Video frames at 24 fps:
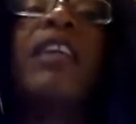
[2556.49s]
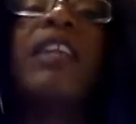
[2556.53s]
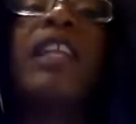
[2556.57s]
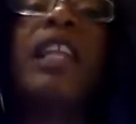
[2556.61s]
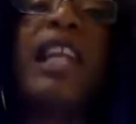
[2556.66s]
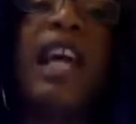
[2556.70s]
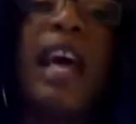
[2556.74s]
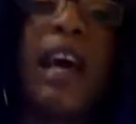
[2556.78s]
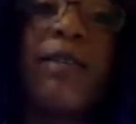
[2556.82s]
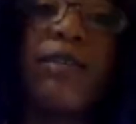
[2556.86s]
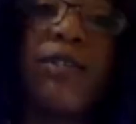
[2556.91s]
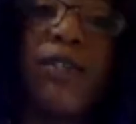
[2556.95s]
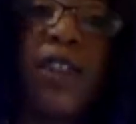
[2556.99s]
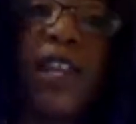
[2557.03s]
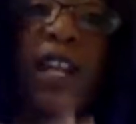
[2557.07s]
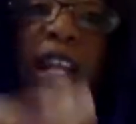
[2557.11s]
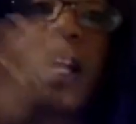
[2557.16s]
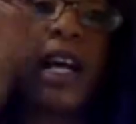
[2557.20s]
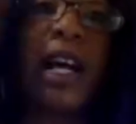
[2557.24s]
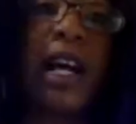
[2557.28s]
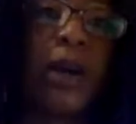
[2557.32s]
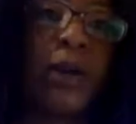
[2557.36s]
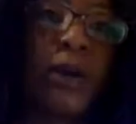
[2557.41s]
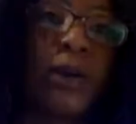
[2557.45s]
and then after
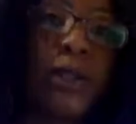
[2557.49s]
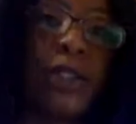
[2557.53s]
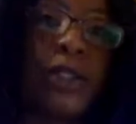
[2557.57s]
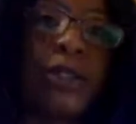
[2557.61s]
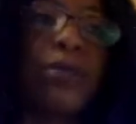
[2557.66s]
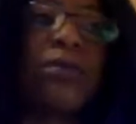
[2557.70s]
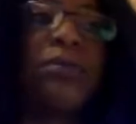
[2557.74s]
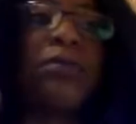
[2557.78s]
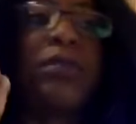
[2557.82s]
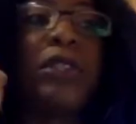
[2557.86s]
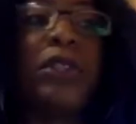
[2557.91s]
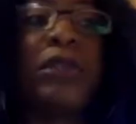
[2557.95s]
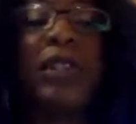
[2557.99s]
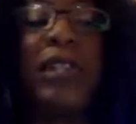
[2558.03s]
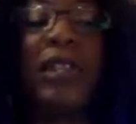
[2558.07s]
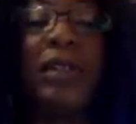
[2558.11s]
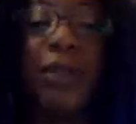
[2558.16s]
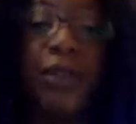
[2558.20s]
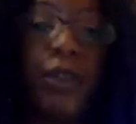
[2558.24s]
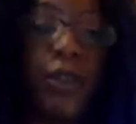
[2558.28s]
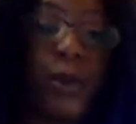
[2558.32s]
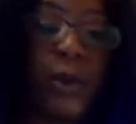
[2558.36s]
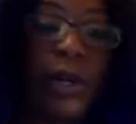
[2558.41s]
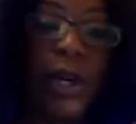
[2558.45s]
that hour, you
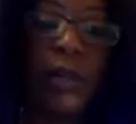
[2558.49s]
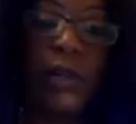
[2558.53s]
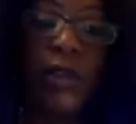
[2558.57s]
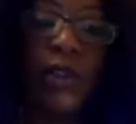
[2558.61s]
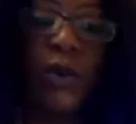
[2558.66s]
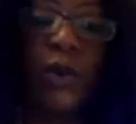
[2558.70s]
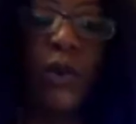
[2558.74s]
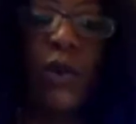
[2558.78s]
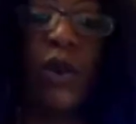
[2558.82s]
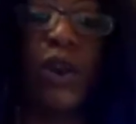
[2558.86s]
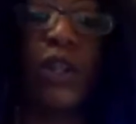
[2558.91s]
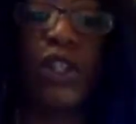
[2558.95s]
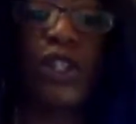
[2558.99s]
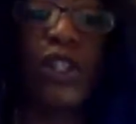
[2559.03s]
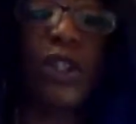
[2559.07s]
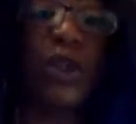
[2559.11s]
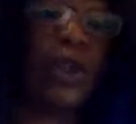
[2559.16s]
can do whatever you want.